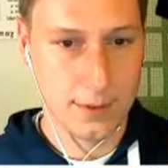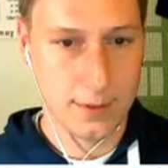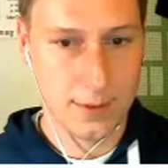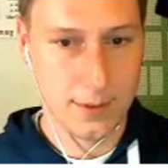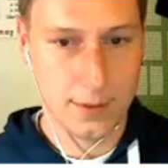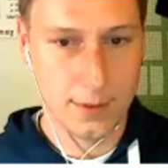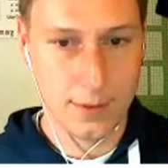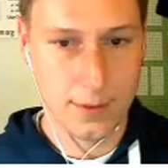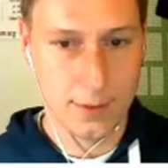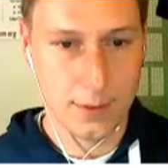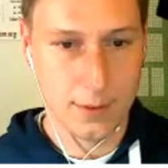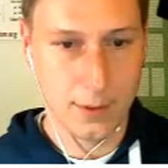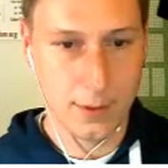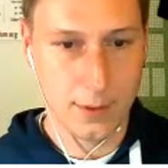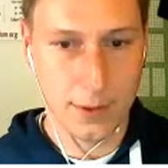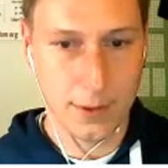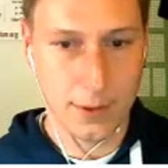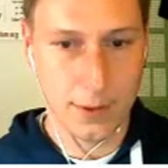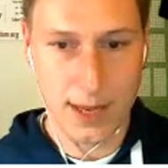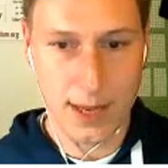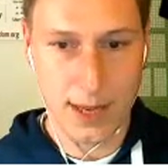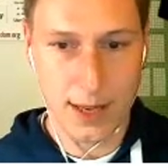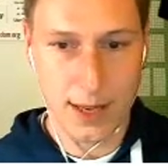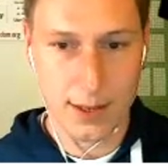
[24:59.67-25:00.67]
Okay,
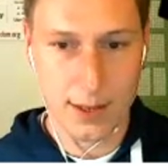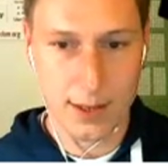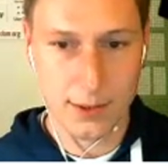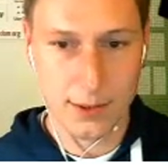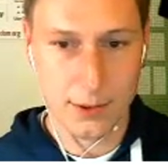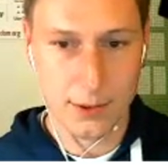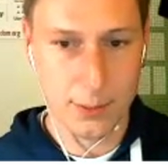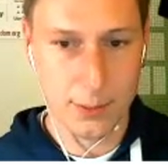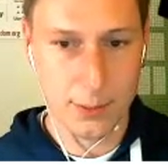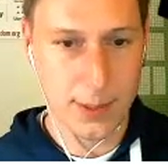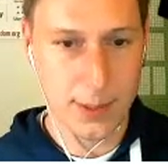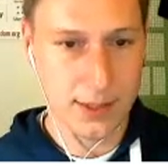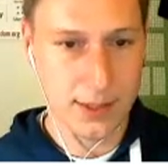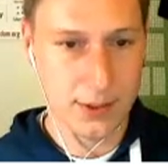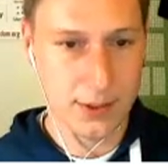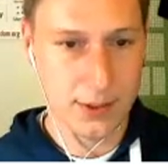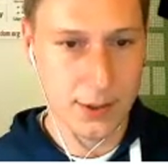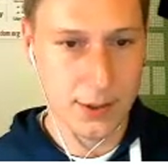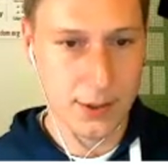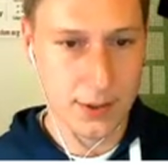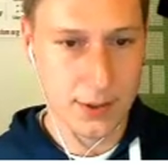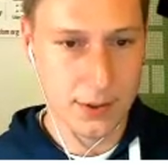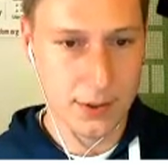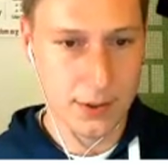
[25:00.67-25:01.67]
so back to the,
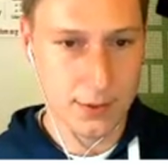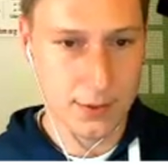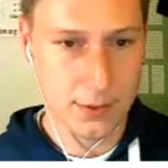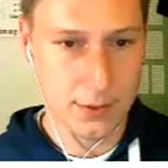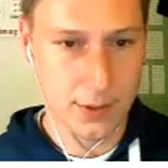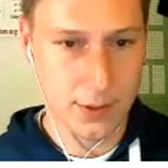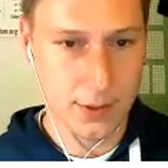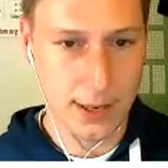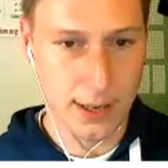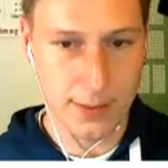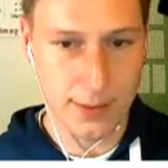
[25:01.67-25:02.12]
there